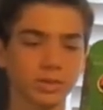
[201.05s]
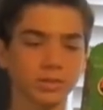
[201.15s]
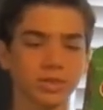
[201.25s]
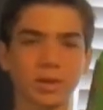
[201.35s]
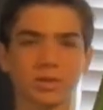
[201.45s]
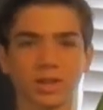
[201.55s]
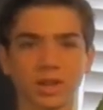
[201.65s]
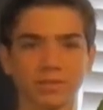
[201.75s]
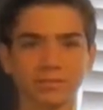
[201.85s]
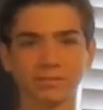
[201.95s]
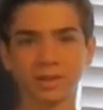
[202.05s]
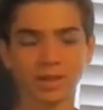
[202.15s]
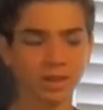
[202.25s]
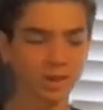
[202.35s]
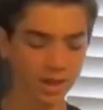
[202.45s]
It was about like
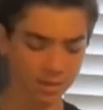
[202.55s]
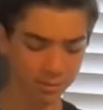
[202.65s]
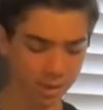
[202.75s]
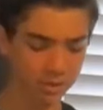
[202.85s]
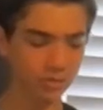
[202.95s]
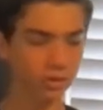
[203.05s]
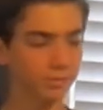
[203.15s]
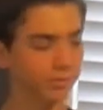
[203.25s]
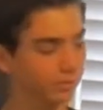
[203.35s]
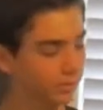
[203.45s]
$8 for